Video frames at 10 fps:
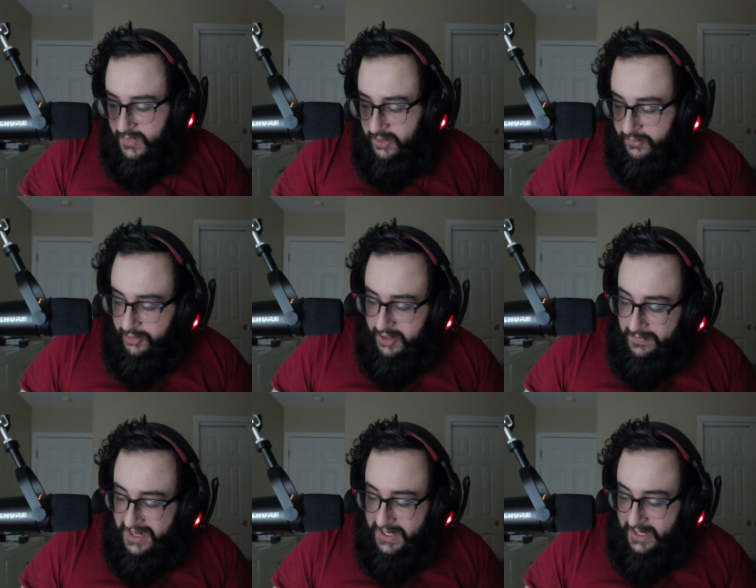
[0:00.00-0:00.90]
for
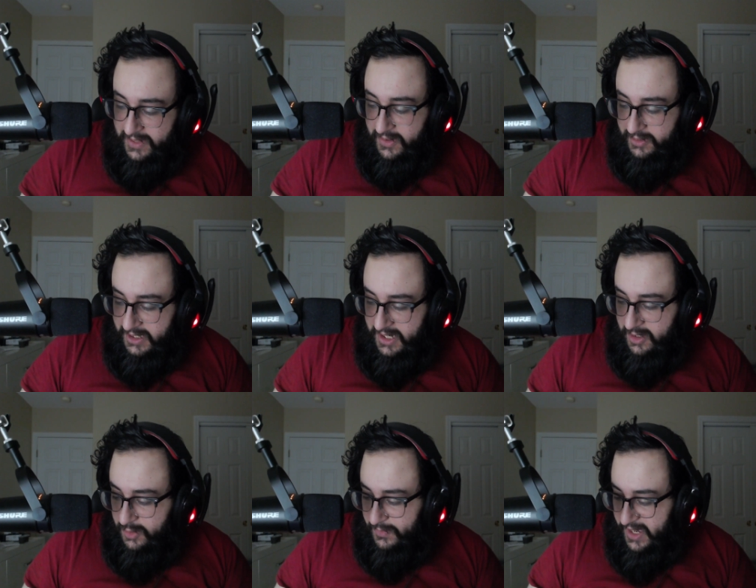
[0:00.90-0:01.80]
competing in their
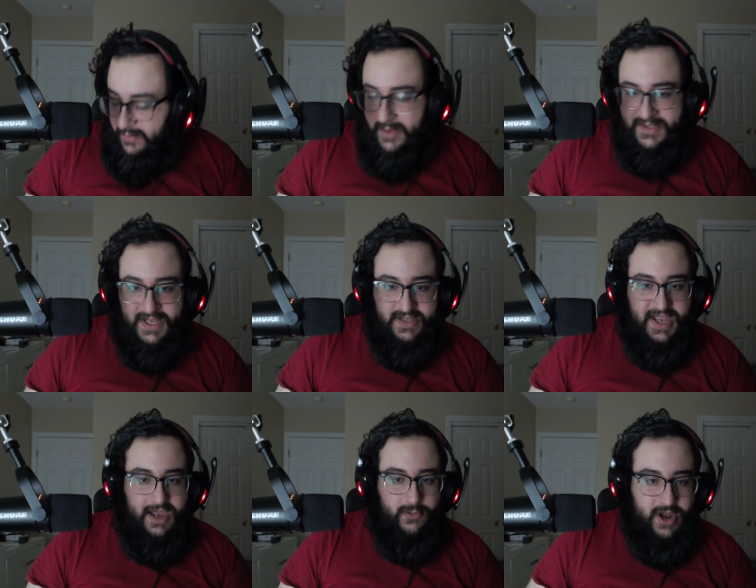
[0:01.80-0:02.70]
league. Now you might be saying,
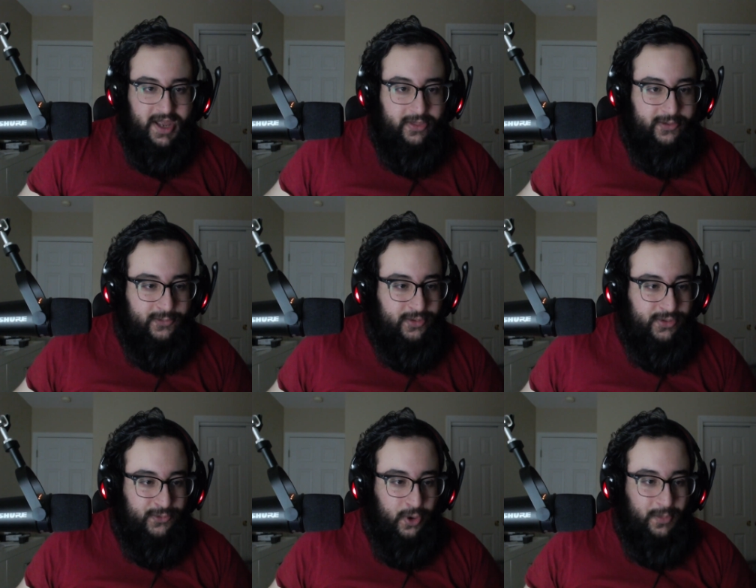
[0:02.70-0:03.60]
"Damn, right,
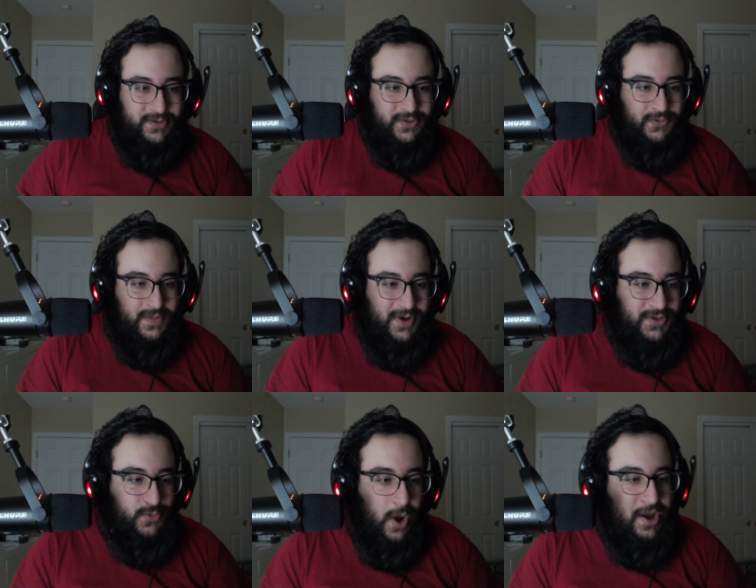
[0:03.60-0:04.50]
th- almost 3
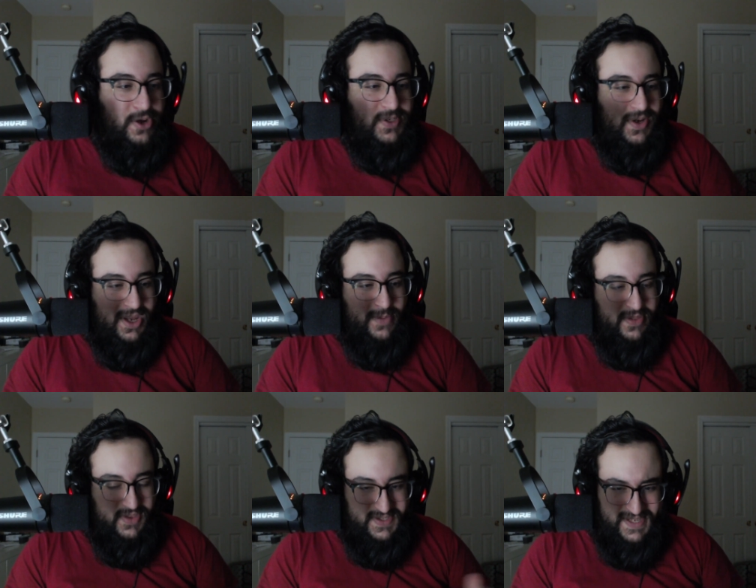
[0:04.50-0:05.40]
months, why are you talking
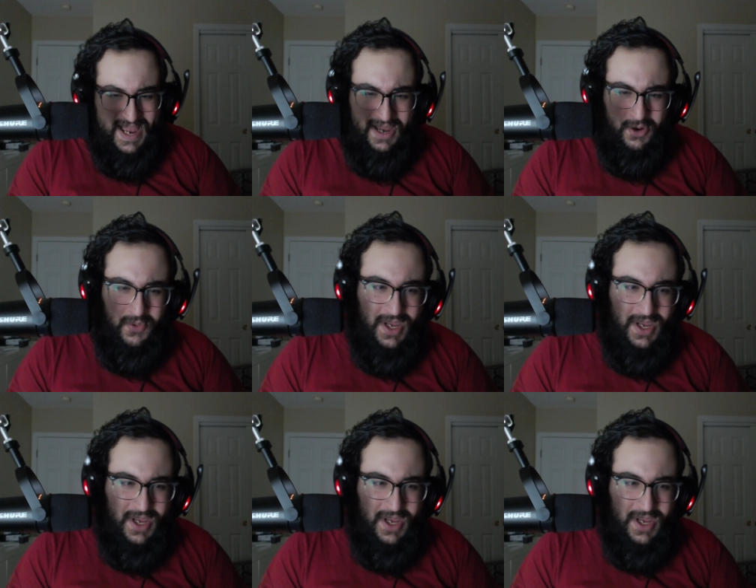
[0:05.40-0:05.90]
about this now?